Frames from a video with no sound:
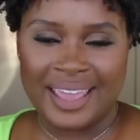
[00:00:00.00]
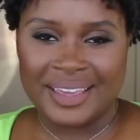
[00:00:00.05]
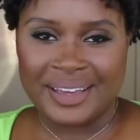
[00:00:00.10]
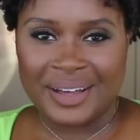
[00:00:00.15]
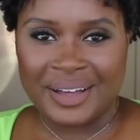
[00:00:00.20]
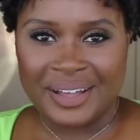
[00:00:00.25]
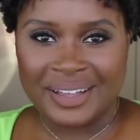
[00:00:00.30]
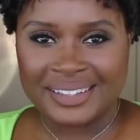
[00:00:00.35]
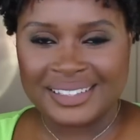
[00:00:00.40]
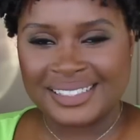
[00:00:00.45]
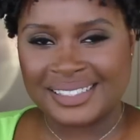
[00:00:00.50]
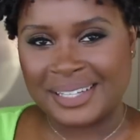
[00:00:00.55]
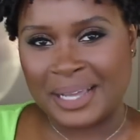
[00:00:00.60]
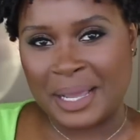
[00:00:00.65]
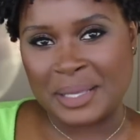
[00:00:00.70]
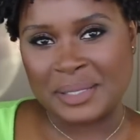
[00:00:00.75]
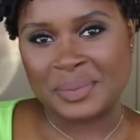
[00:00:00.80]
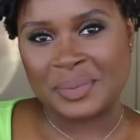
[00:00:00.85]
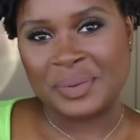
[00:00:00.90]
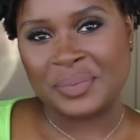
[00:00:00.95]
y'all, it's
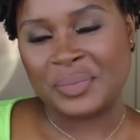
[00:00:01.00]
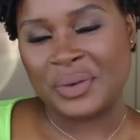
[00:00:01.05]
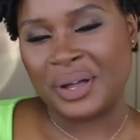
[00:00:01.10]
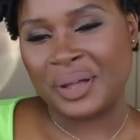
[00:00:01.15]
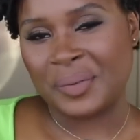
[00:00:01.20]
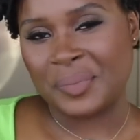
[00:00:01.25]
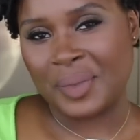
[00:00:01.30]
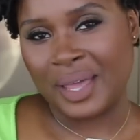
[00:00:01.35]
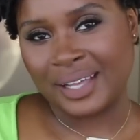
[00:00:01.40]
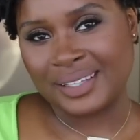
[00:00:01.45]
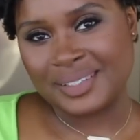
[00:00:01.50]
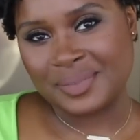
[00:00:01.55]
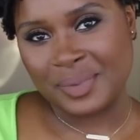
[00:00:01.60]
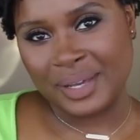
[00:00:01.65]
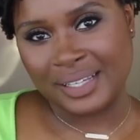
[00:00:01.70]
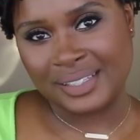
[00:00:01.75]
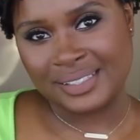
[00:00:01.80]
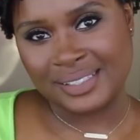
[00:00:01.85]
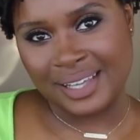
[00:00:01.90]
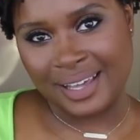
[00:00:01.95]
Jasmine. Welcome back to
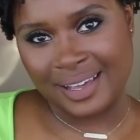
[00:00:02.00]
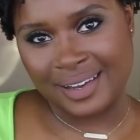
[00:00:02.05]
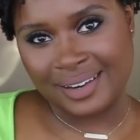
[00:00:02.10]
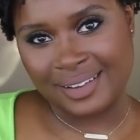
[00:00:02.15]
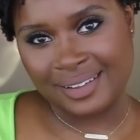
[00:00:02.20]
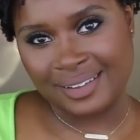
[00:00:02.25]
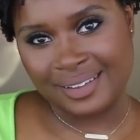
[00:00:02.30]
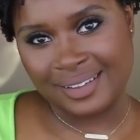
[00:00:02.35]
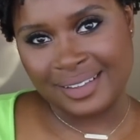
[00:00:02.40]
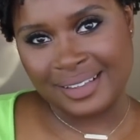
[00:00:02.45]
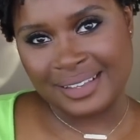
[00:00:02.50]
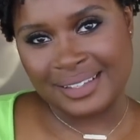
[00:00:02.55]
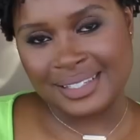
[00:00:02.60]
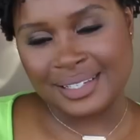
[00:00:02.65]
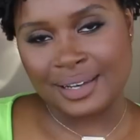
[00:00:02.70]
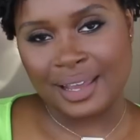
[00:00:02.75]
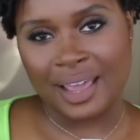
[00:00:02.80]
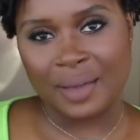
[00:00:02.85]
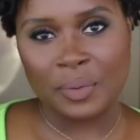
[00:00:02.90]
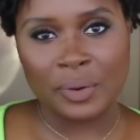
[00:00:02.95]
my channel.
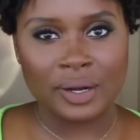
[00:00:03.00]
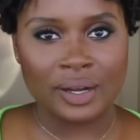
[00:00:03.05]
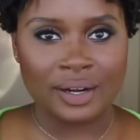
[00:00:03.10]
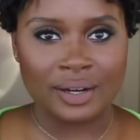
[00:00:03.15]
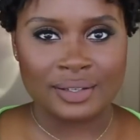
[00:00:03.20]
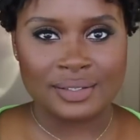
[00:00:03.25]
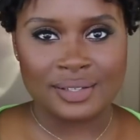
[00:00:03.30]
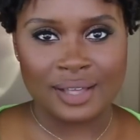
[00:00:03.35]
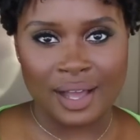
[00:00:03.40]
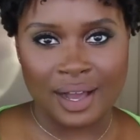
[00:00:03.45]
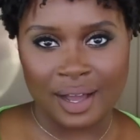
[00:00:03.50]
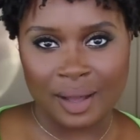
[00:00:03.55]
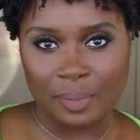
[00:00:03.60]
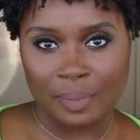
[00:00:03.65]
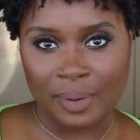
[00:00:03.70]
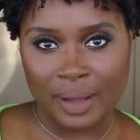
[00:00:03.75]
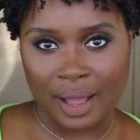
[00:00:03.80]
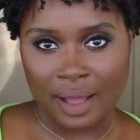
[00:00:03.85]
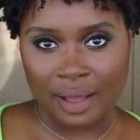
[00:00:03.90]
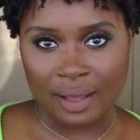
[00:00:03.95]
Today we're going to talk
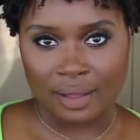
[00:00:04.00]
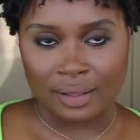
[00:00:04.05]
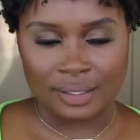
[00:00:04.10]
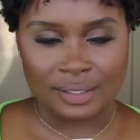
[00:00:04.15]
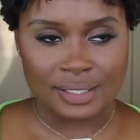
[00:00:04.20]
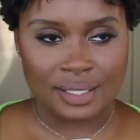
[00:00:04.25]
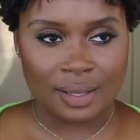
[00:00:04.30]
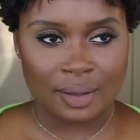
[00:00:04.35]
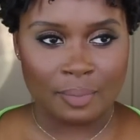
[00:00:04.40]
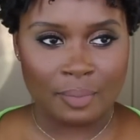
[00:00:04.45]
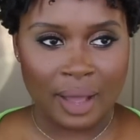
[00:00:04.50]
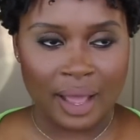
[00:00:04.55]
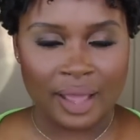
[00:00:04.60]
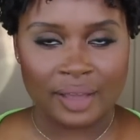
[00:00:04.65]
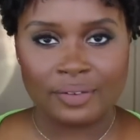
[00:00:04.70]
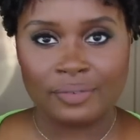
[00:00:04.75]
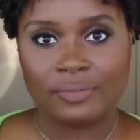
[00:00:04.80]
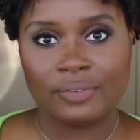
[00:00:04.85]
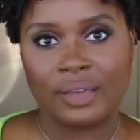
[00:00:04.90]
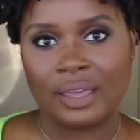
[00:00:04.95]
about
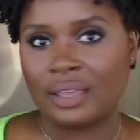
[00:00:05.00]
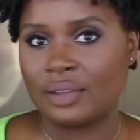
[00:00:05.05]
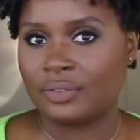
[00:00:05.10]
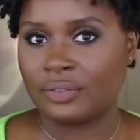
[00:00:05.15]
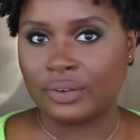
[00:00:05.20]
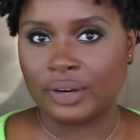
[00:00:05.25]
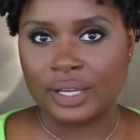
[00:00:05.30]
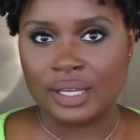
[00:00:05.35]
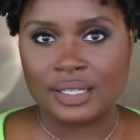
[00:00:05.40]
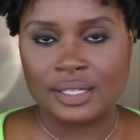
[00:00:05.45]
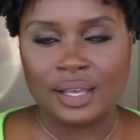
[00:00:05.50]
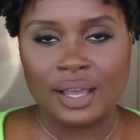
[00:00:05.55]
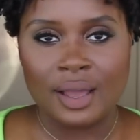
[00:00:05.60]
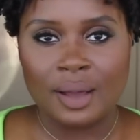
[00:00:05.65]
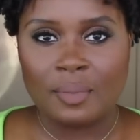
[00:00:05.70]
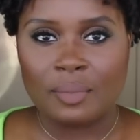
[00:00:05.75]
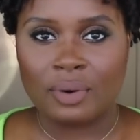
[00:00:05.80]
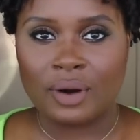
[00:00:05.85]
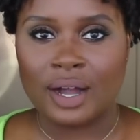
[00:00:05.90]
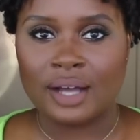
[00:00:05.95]
my favorite
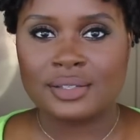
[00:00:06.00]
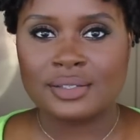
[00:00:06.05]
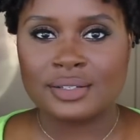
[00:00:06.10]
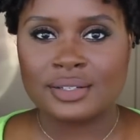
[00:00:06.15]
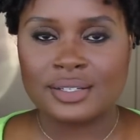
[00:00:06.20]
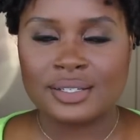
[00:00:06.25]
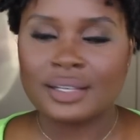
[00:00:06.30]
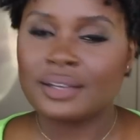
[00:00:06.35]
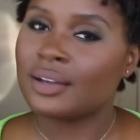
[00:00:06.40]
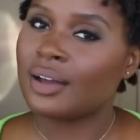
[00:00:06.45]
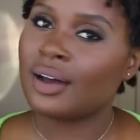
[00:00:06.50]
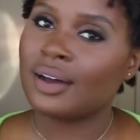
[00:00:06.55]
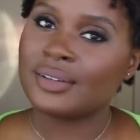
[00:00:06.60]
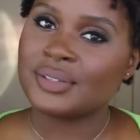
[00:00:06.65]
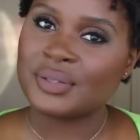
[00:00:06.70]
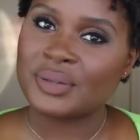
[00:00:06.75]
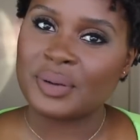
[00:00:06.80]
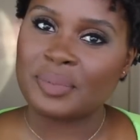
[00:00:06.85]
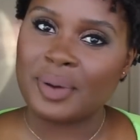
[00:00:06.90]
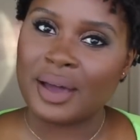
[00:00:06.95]
bronzers and
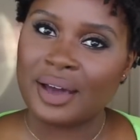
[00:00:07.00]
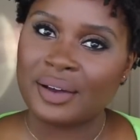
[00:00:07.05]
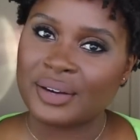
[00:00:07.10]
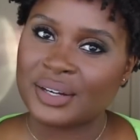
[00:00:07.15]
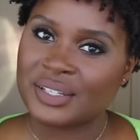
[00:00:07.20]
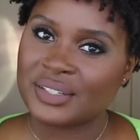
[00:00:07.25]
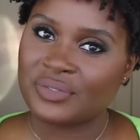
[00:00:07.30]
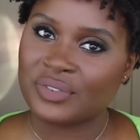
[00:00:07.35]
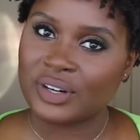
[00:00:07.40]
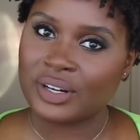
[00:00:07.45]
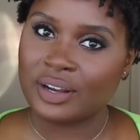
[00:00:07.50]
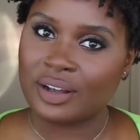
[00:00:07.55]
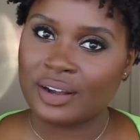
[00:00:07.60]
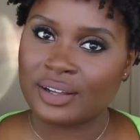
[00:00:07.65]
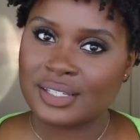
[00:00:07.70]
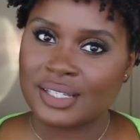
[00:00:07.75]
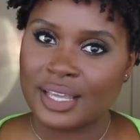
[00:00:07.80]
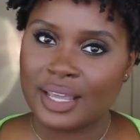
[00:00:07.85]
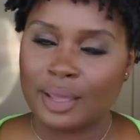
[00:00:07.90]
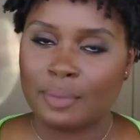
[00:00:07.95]
contour powders for
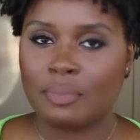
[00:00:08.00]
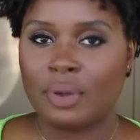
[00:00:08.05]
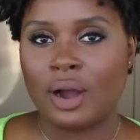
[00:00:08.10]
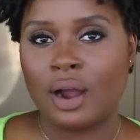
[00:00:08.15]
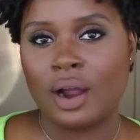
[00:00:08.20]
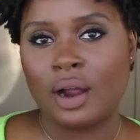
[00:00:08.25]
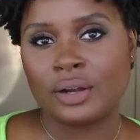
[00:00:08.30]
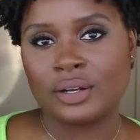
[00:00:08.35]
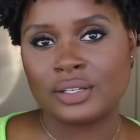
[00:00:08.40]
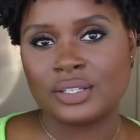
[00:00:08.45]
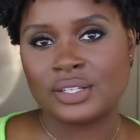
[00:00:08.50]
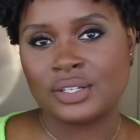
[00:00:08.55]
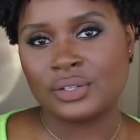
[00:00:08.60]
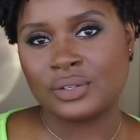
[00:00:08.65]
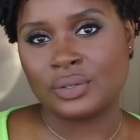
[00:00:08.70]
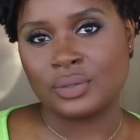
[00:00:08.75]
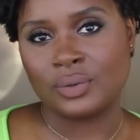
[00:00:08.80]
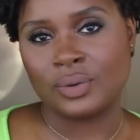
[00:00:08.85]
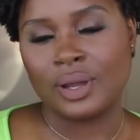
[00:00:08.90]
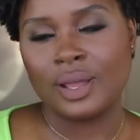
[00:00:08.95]
dark skin part
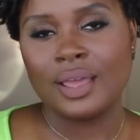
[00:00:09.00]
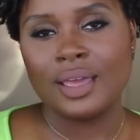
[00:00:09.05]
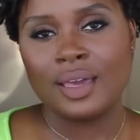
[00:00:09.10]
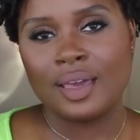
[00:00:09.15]
two.